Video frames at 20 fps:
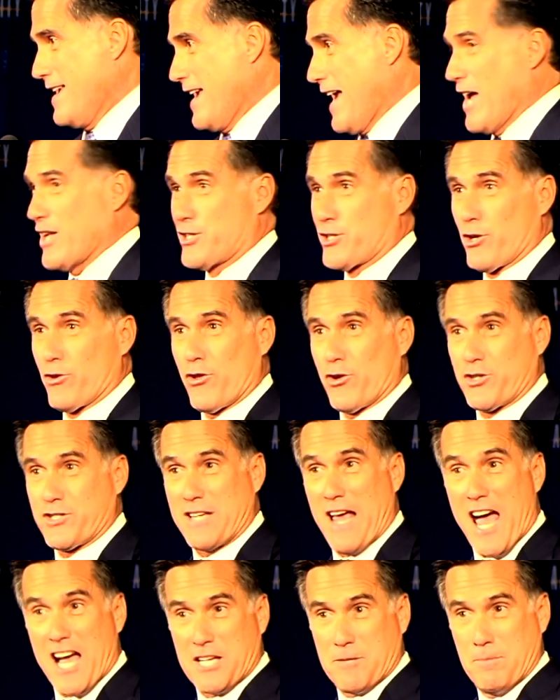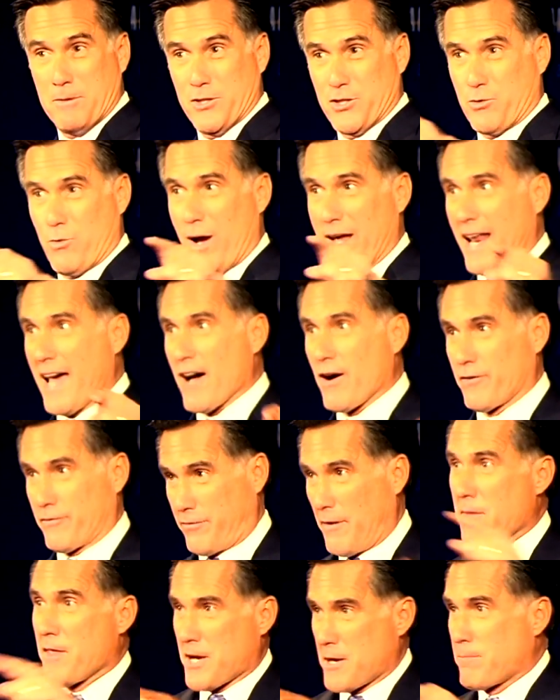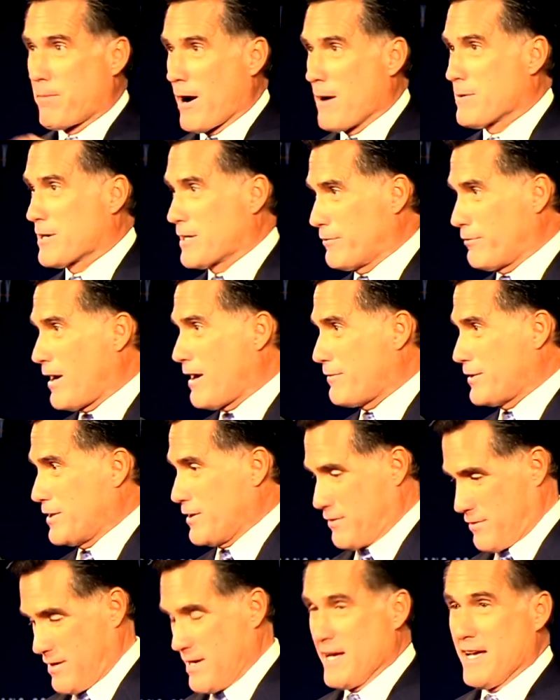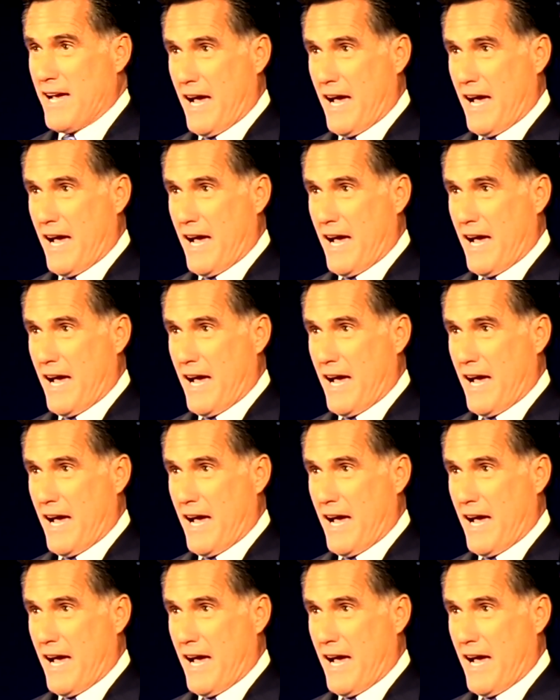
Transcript: And so those tax bills went out from the Department of Revenue,